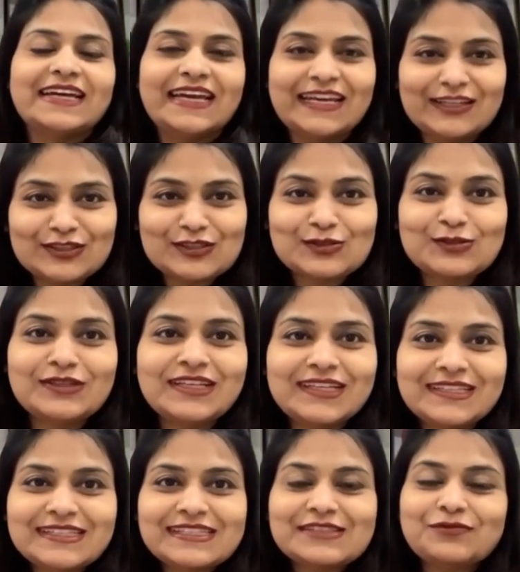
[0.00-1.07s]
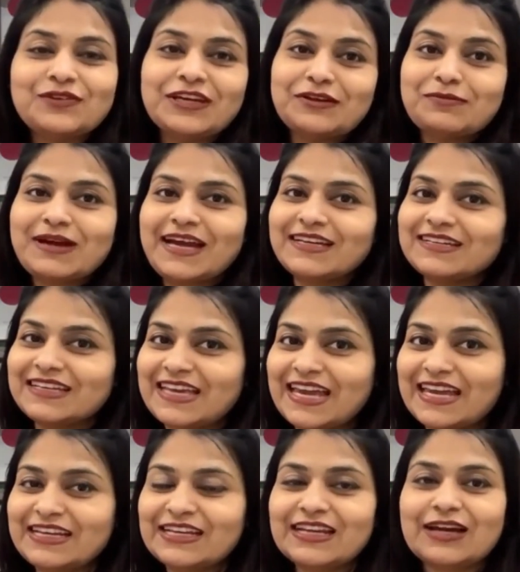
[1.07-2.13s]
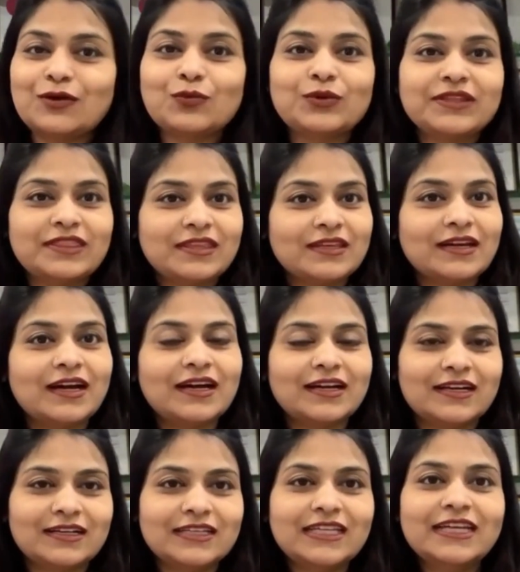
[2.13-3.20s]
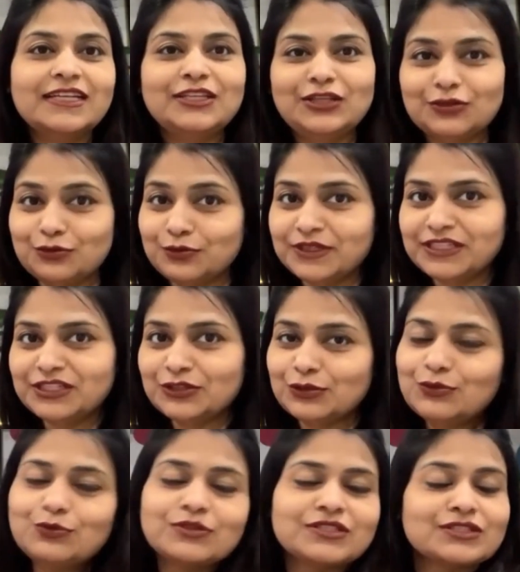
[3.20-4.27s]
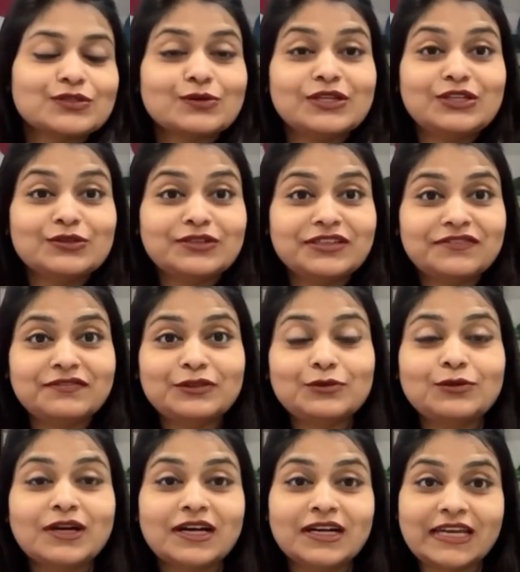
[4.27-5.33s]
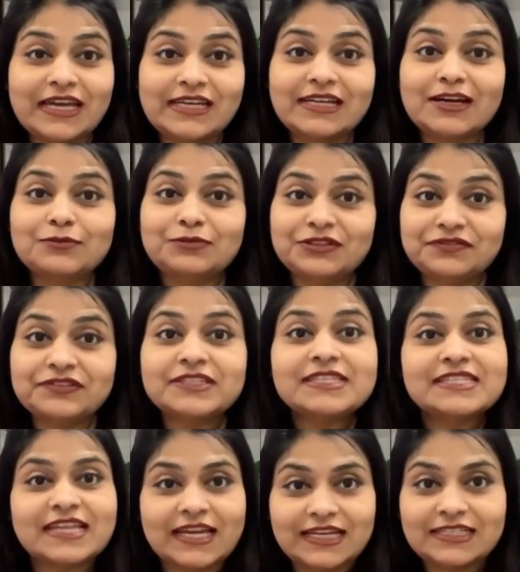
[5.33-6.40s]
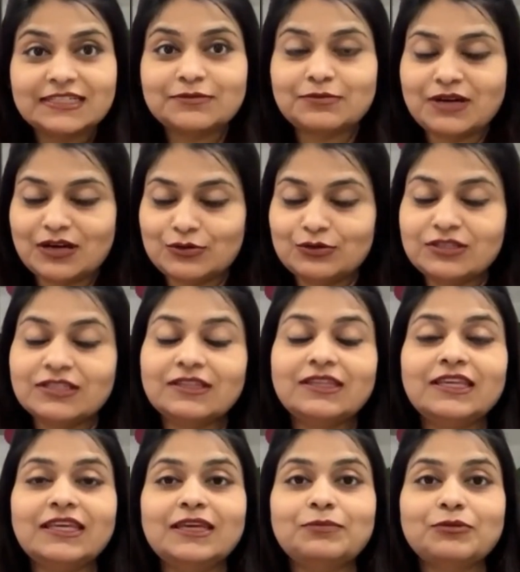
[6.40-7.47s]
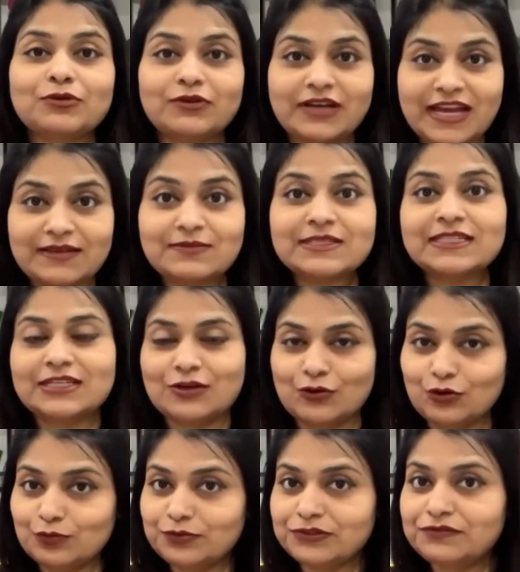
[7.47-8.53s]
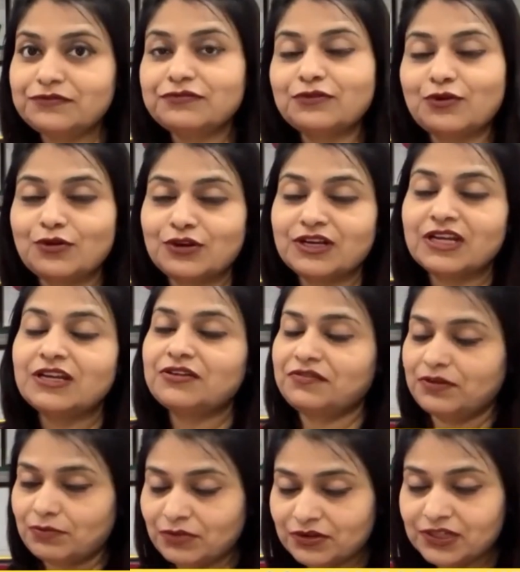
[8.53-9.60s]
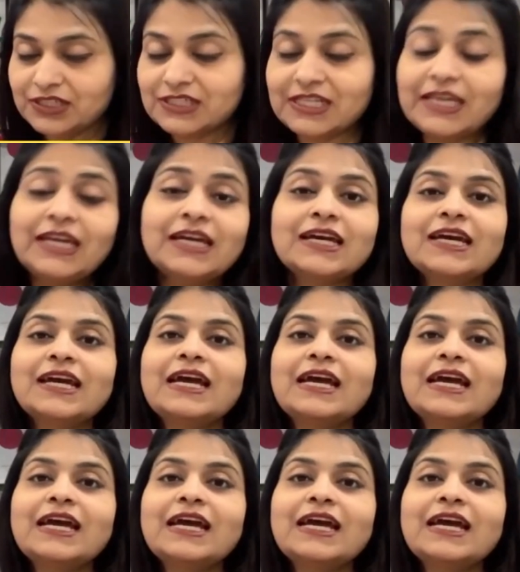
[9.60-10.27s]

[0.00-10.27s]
Hello students, we are back again uh, with a new video which is going to give you again a brief insight about the programs that are open for November intake